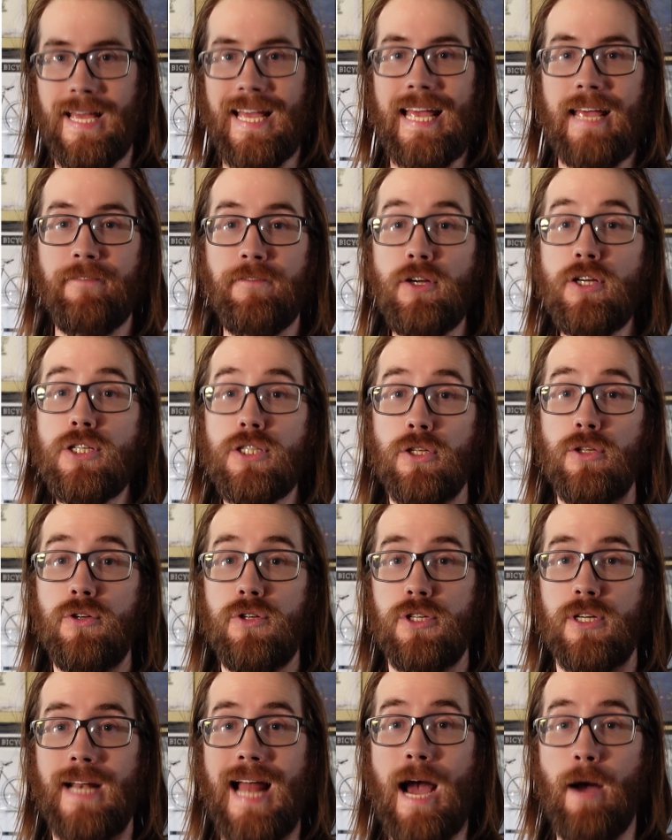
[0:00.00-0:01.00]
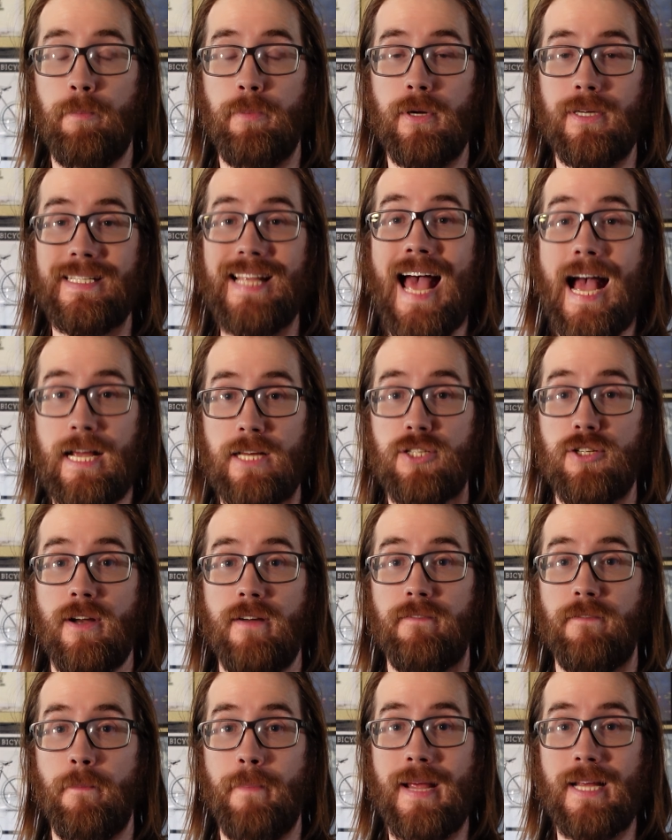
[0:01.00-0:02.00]
If your solution outputs extra
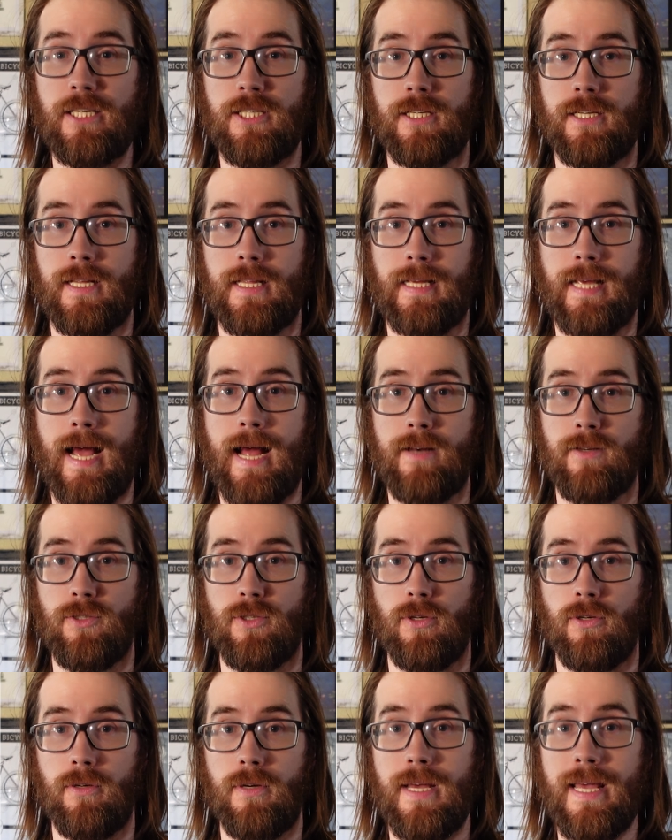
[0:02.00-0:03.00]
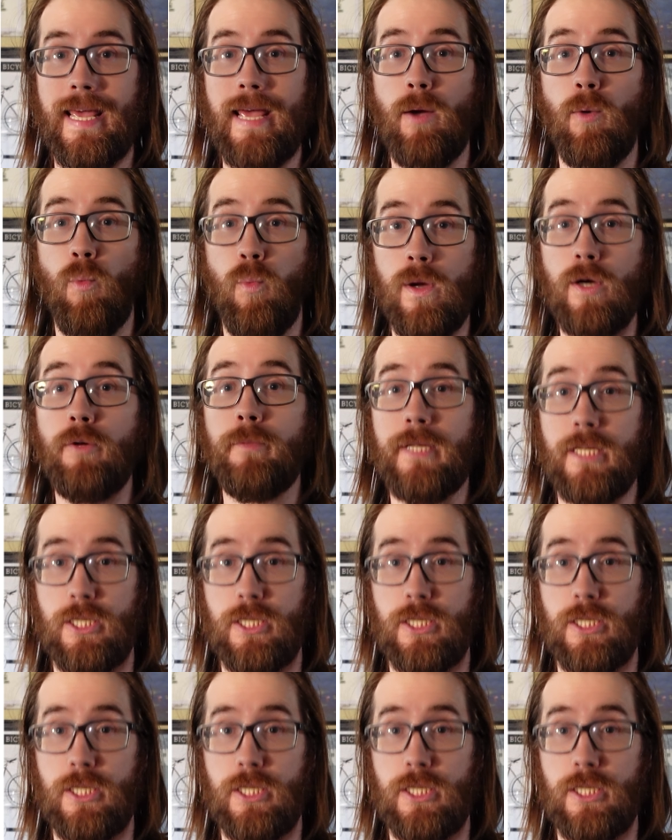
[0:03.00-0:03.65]
information to the console, it will be